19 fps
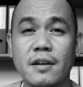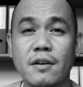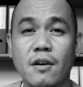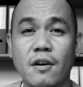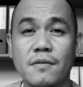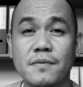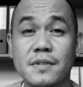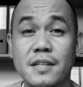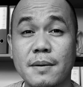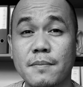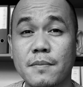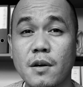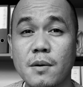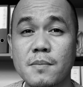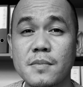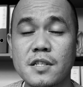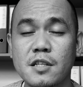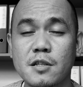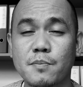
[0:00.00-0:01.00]
of
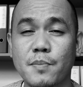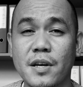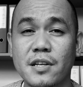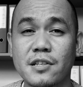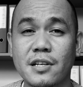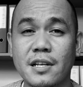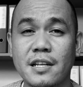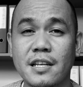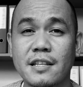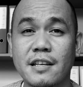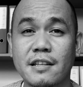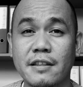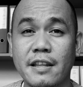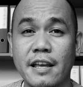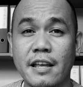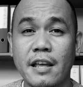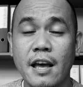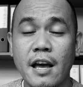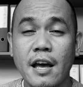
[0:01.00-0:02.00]
symptoms, especially that
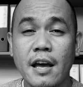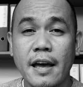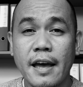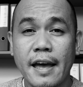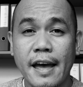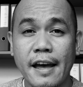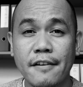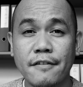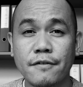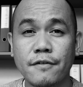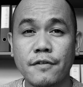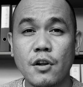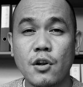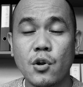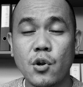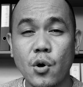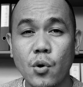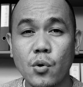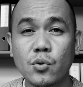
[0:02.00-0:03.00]
they have
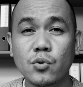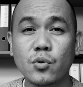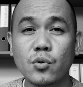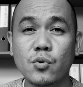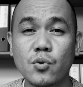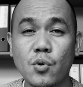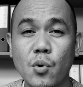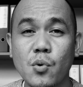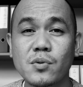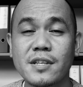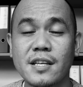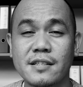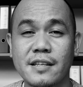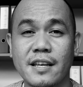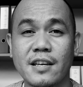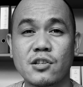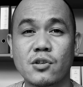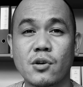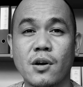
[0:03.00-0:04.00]
low to no
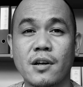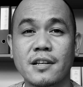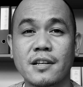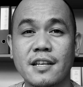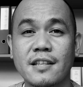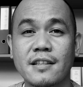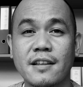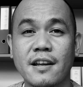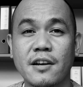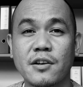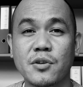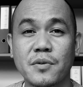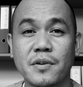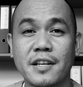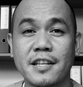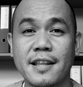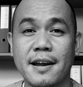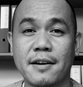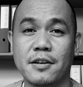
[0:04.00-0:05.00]
sensation in their
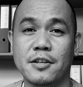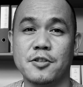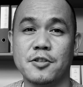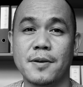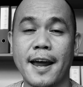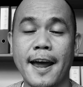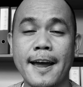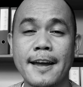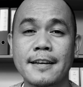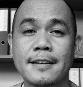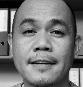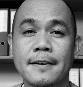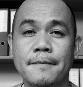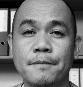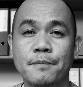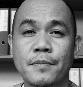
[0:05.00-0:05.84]
urinary tract.